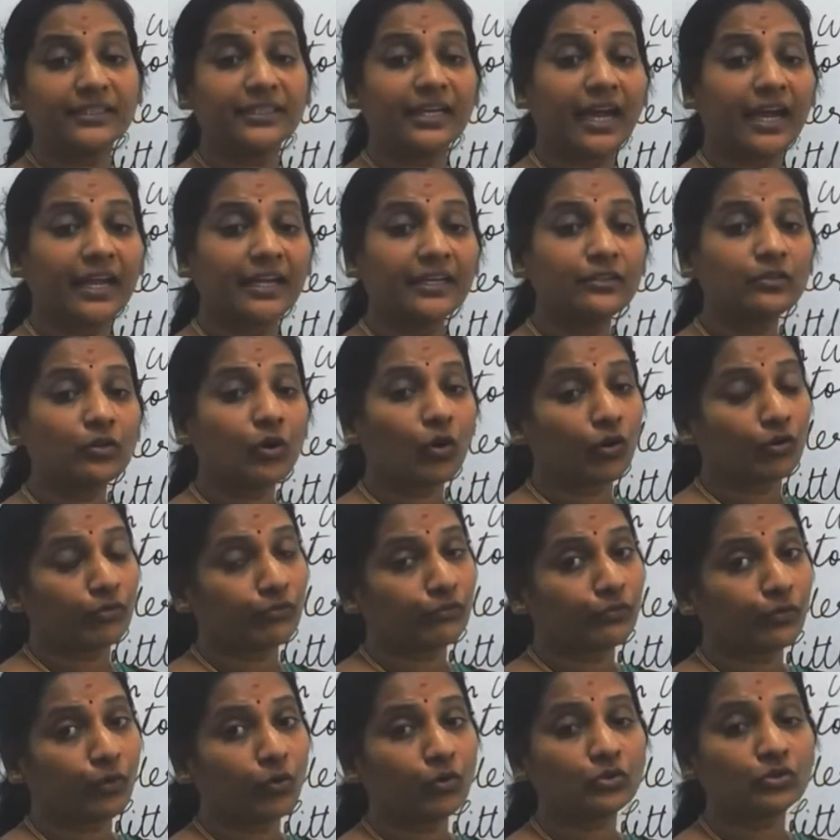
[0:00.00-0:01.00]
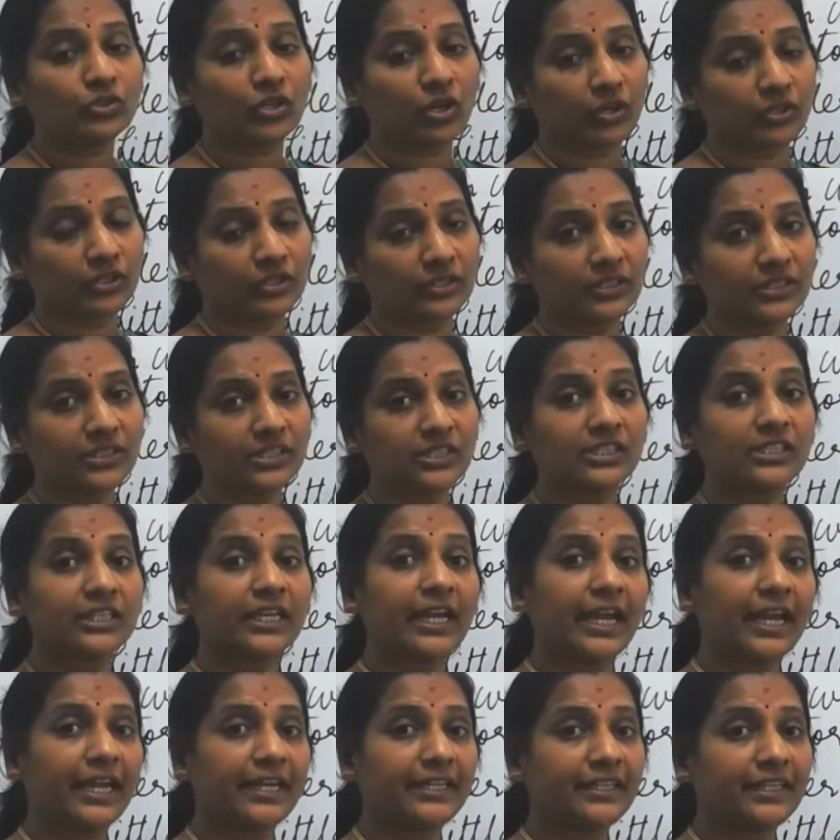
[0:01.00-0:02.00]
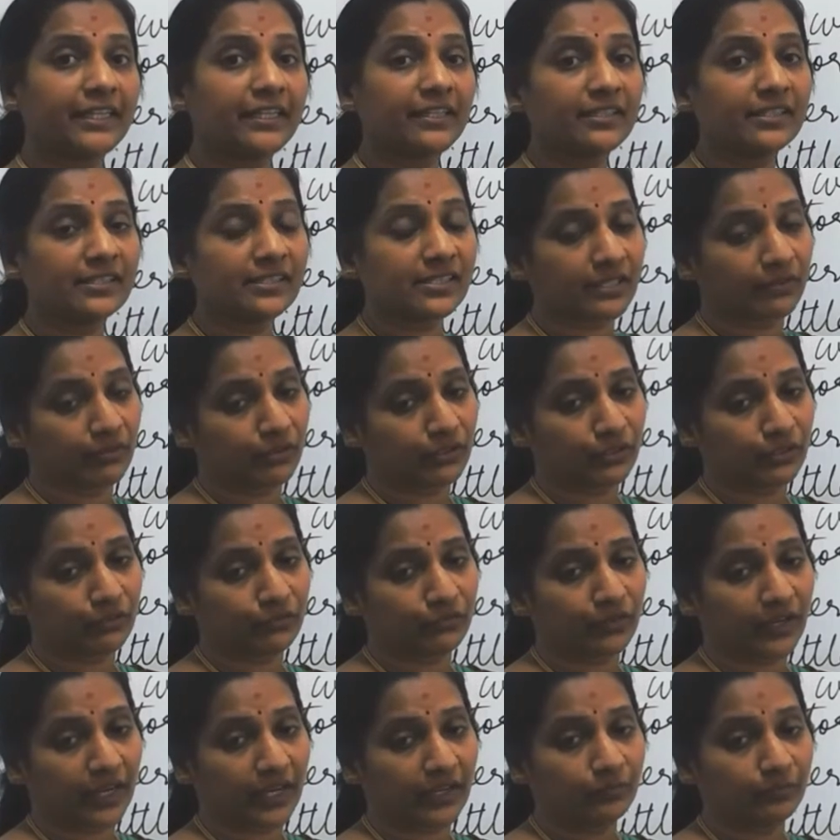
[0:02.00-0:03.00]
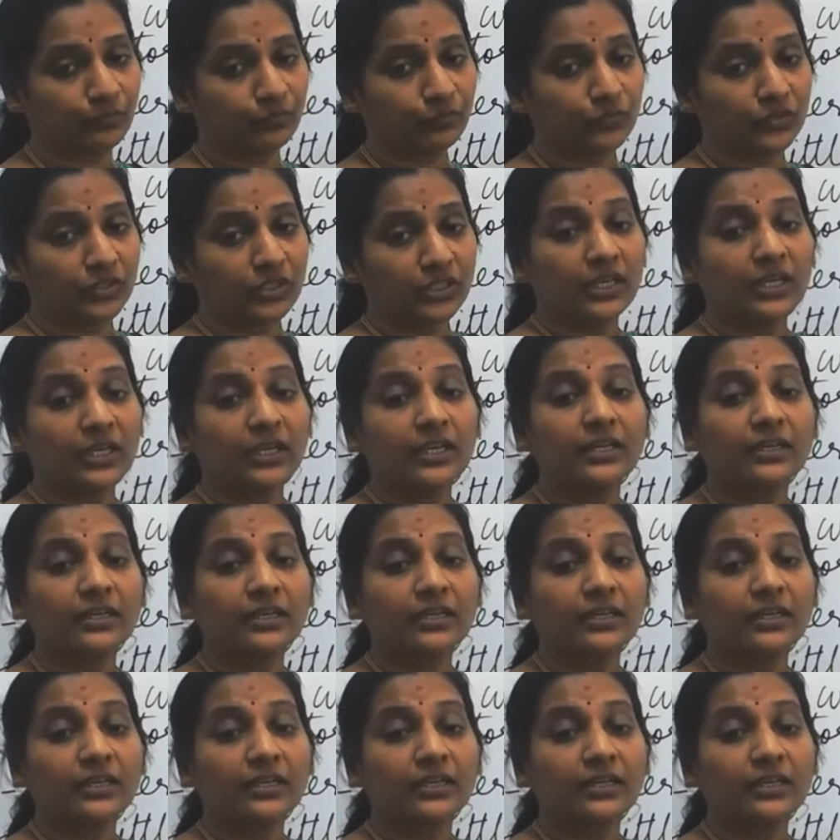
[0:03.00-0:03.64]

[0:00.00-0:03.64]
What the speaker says: died on 4th August 1875.